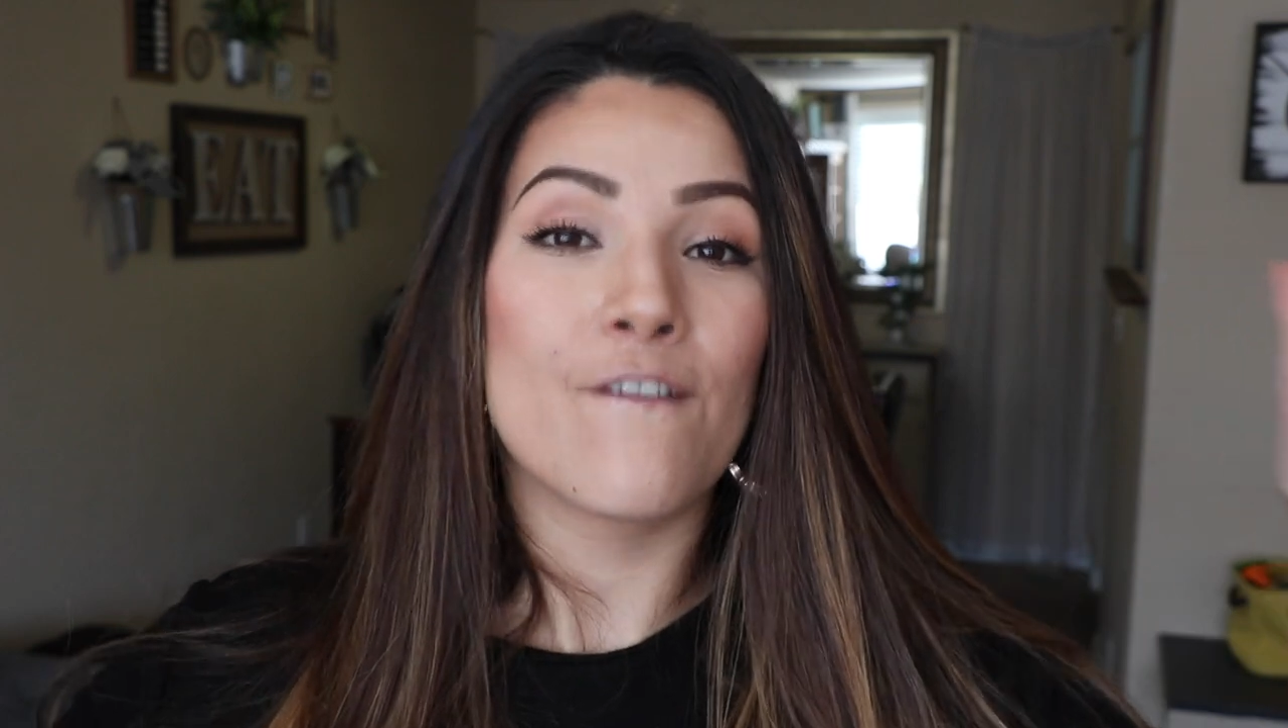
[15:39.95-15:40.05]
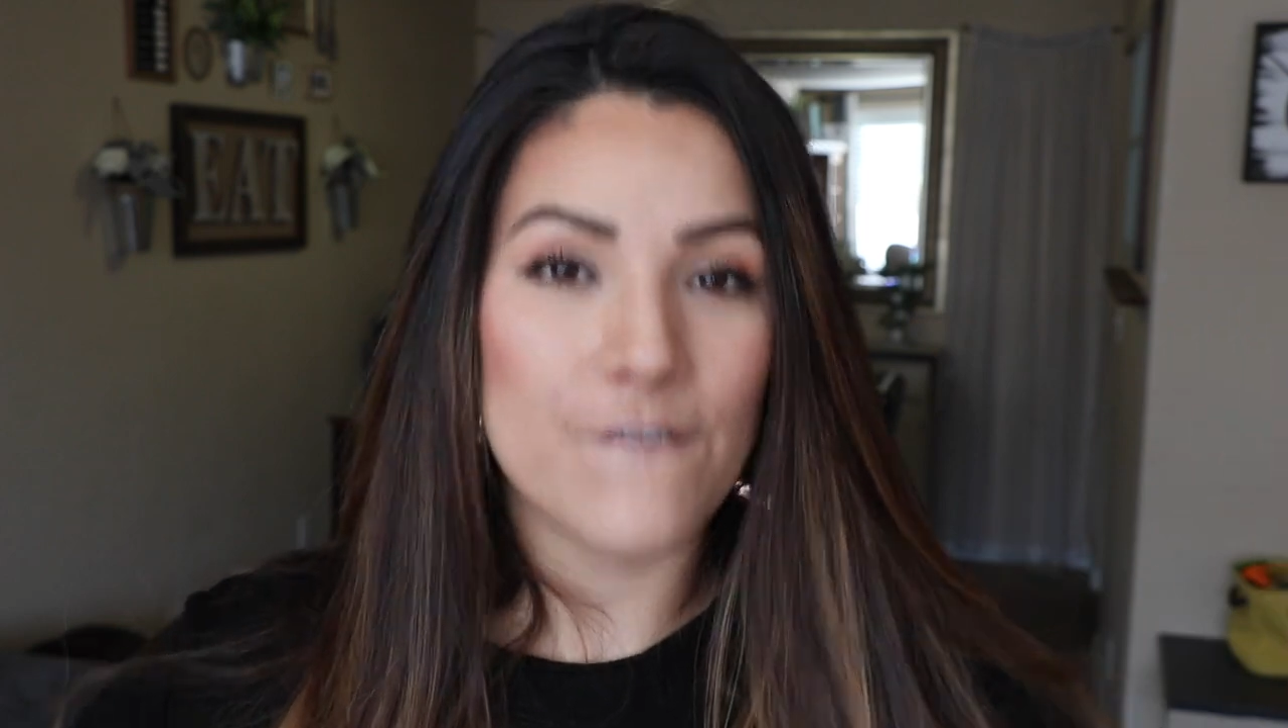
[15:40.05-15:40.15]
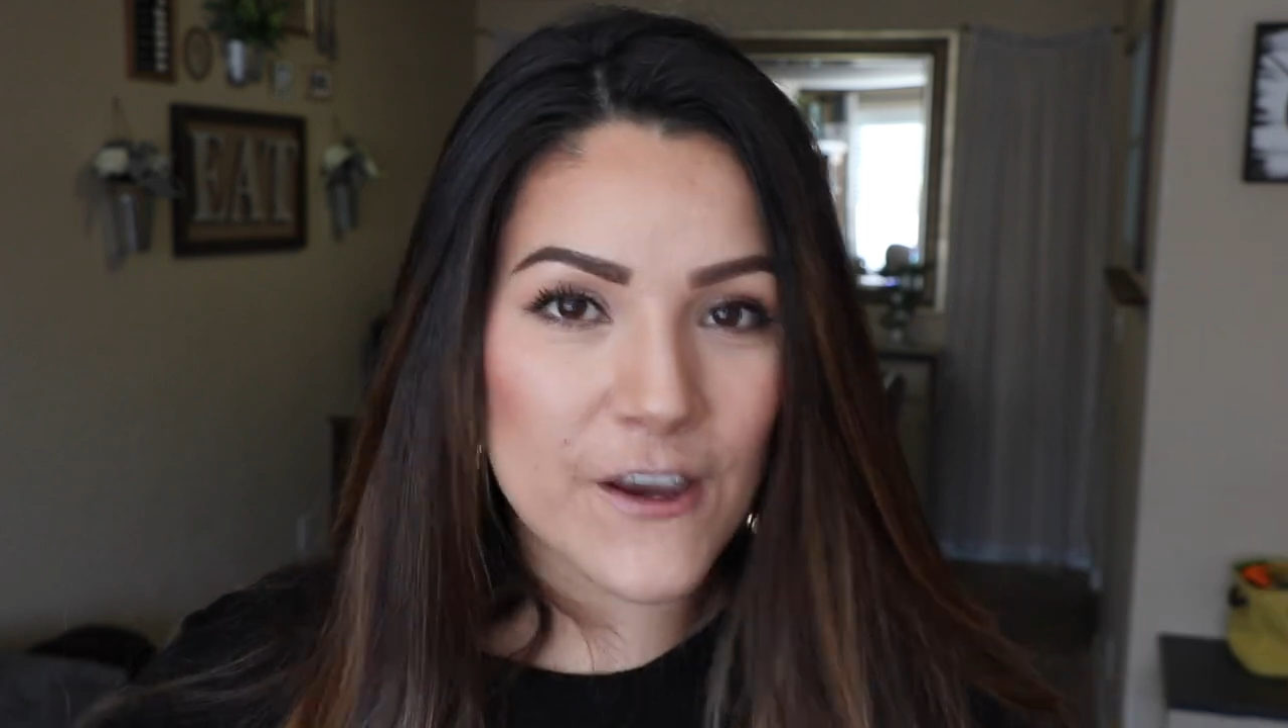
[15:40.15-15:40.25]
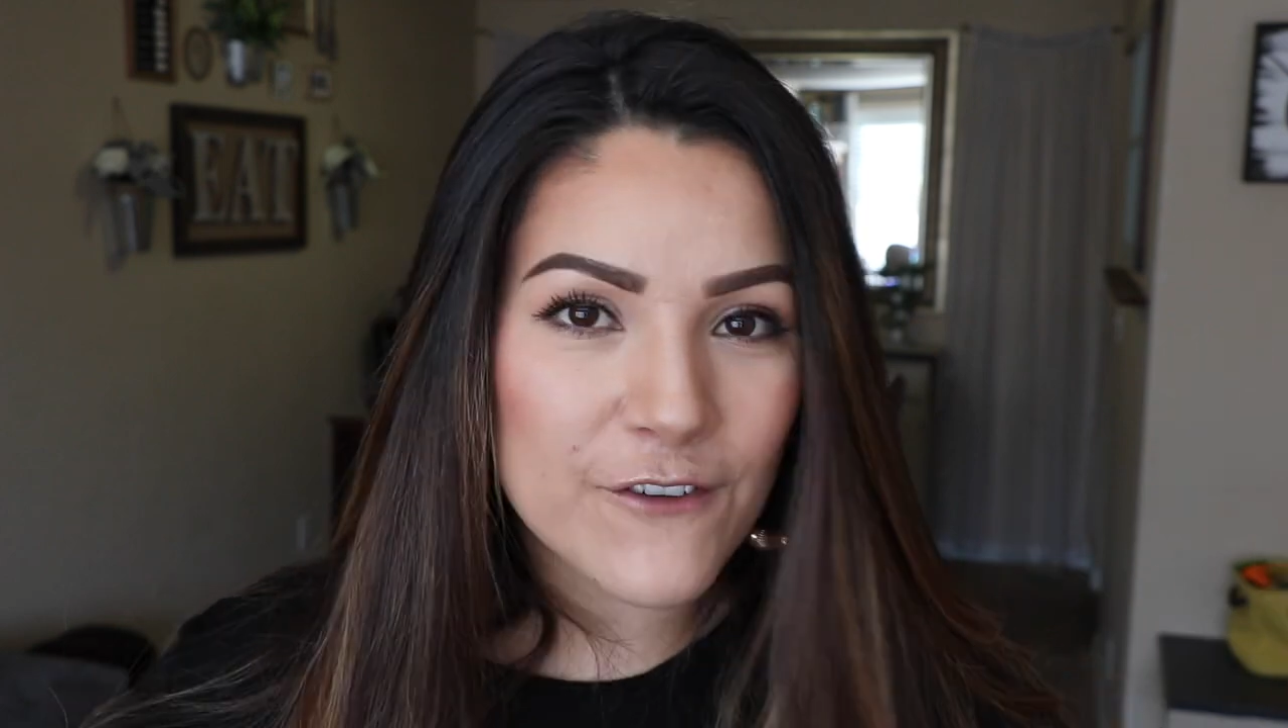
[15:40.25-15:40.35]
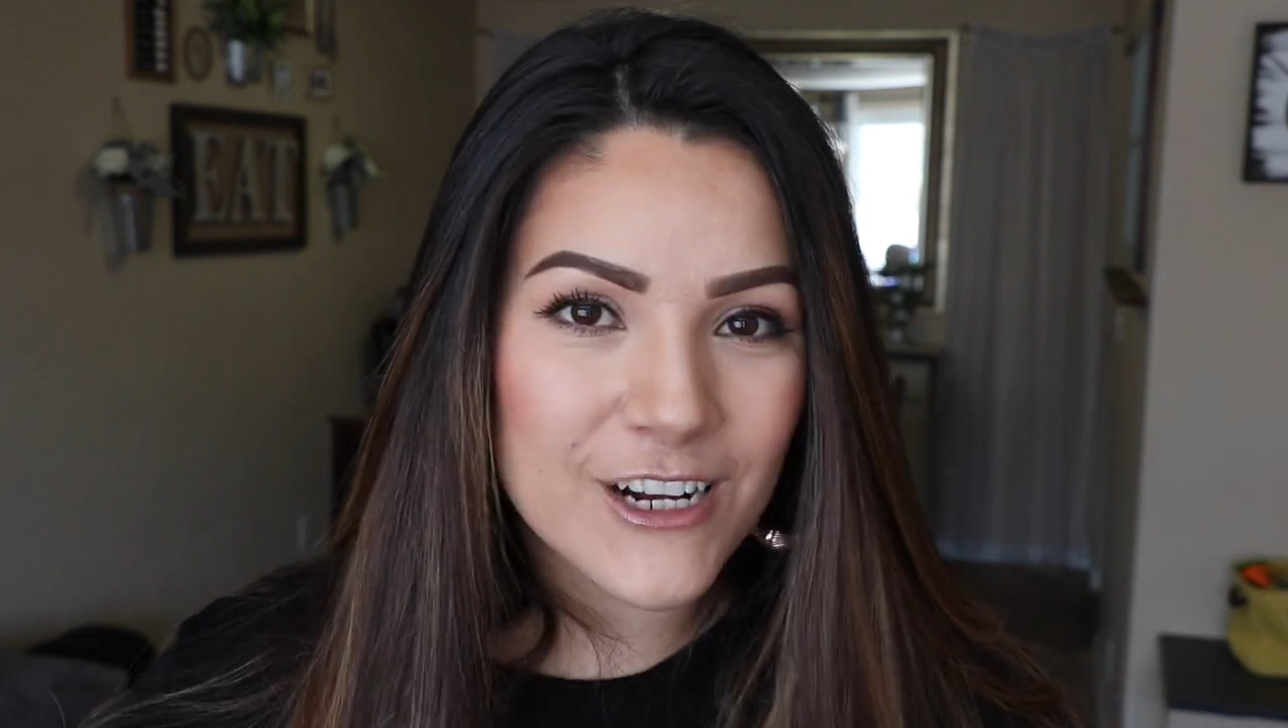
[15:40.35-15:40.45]

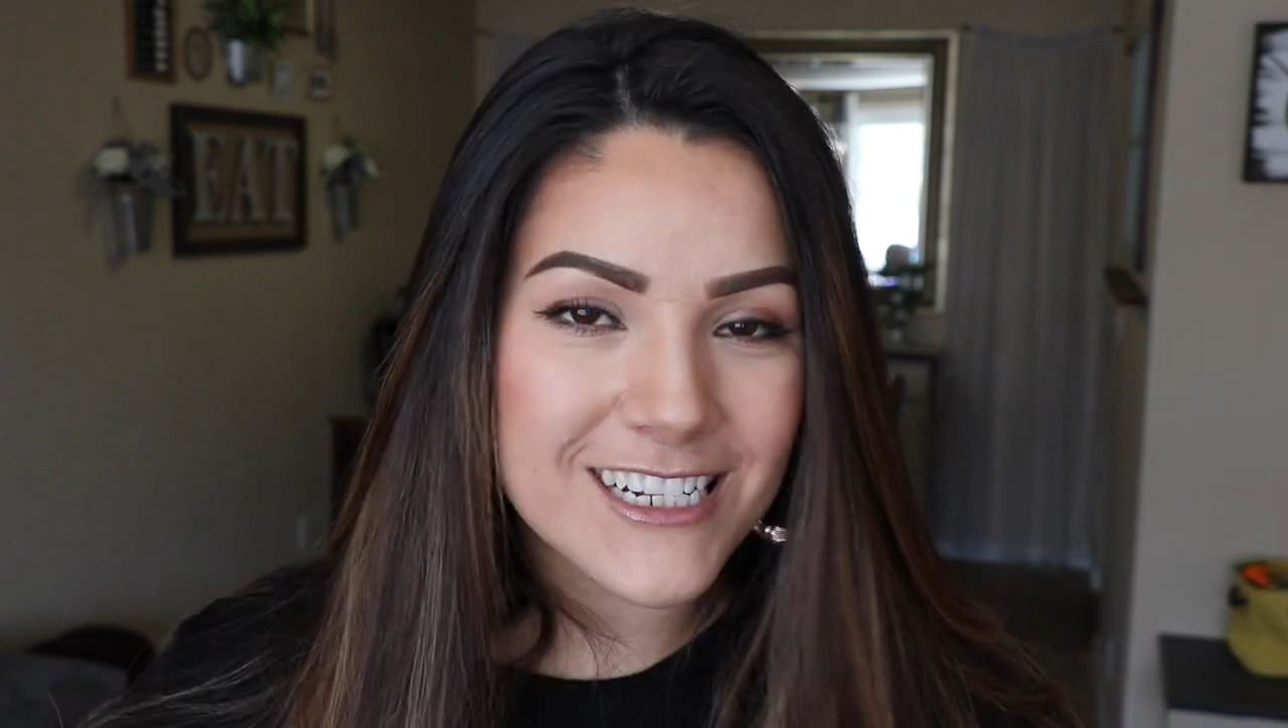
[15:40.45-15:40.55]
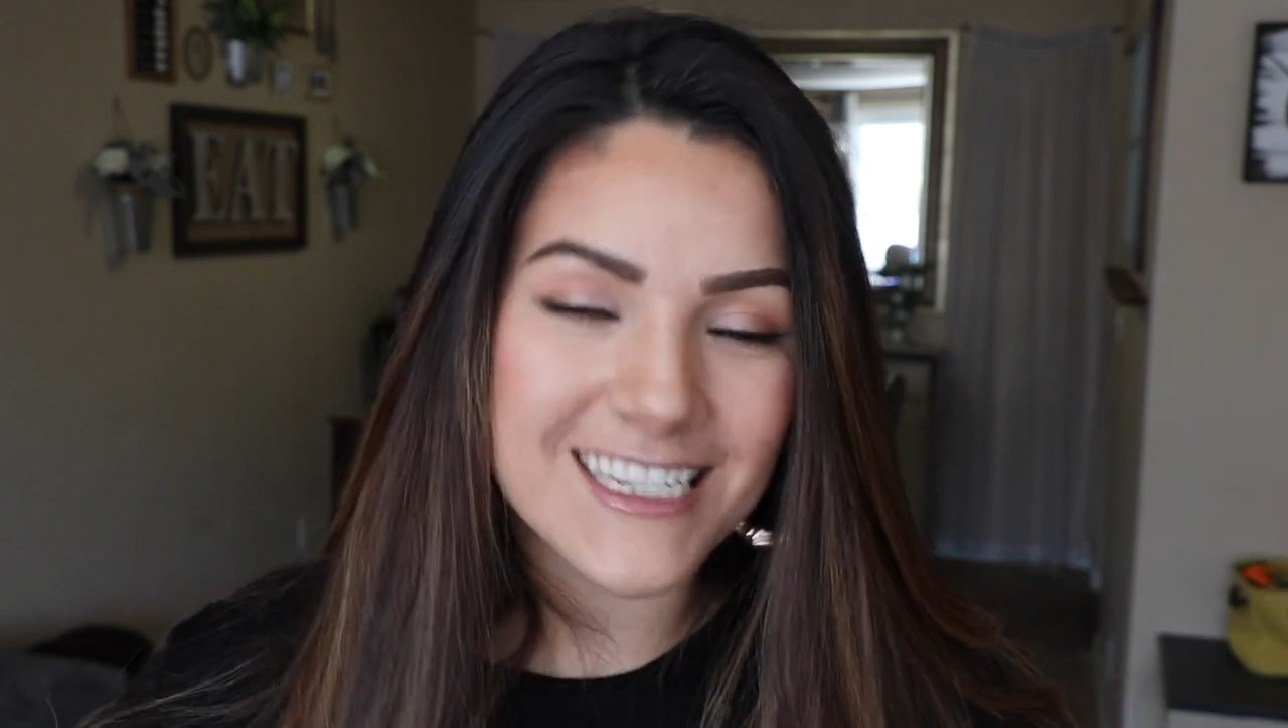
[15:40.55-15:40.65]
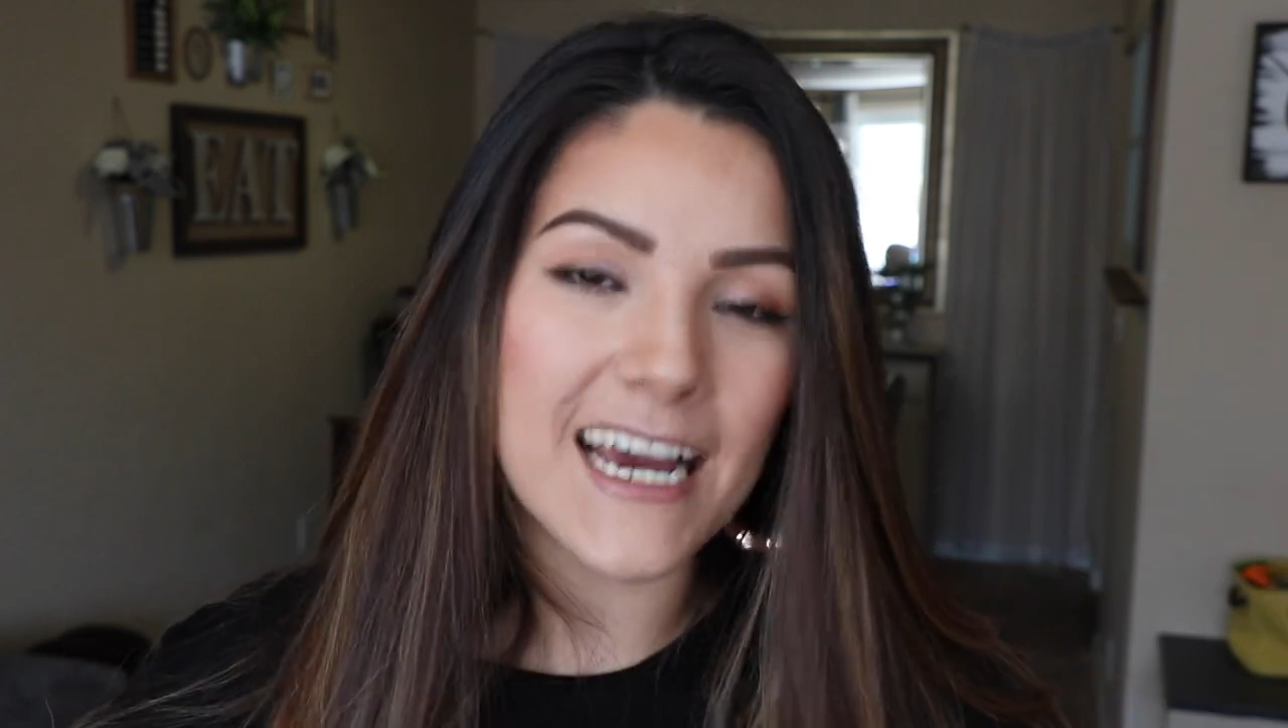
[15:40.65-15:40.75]
favorite